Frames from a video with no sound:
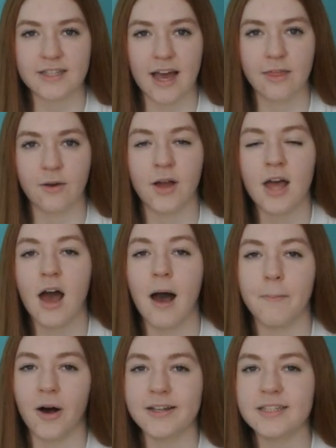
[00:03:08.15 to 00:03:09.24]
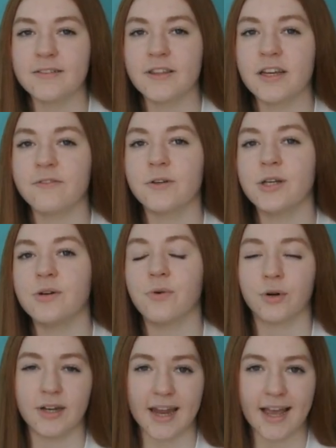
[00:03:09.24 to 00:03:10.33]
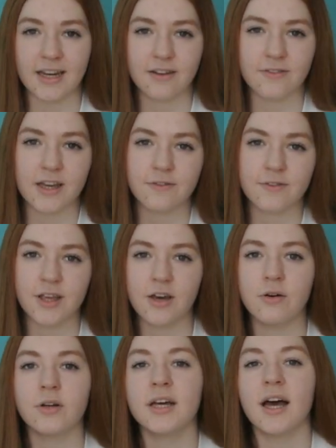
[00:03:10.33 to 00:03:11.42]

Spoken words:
It's either a positive thing for you or a negative thing for you.